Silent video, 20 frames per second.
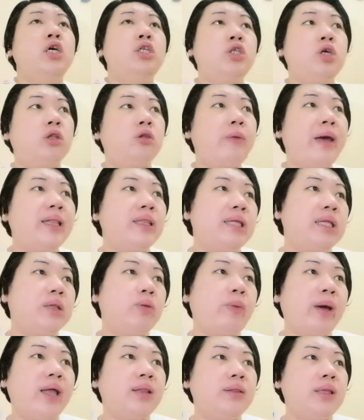So,
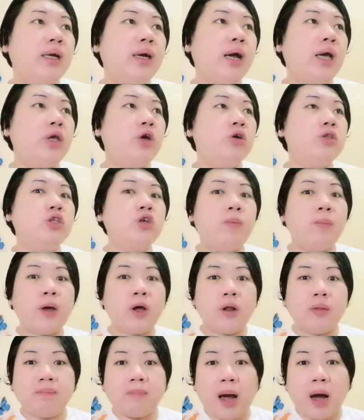2020 ngayon, so
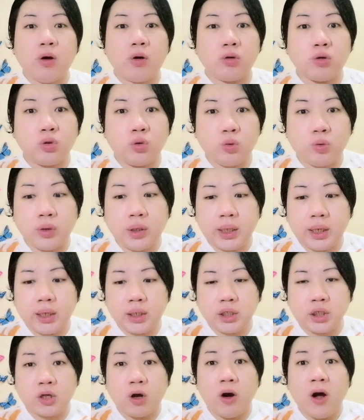meron pa akong 2
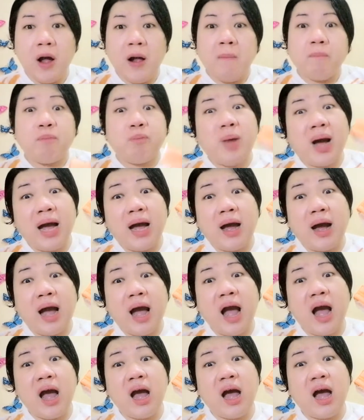years. So, baka
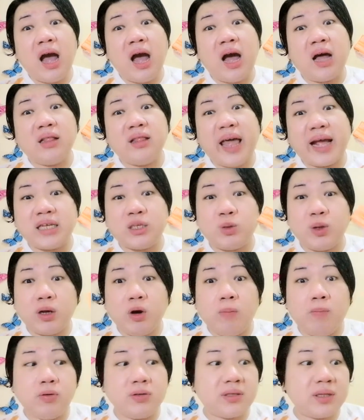nga next week,
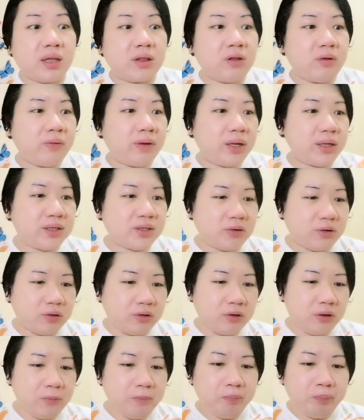ubos na to eh.
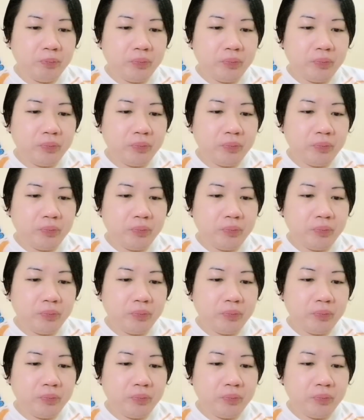So,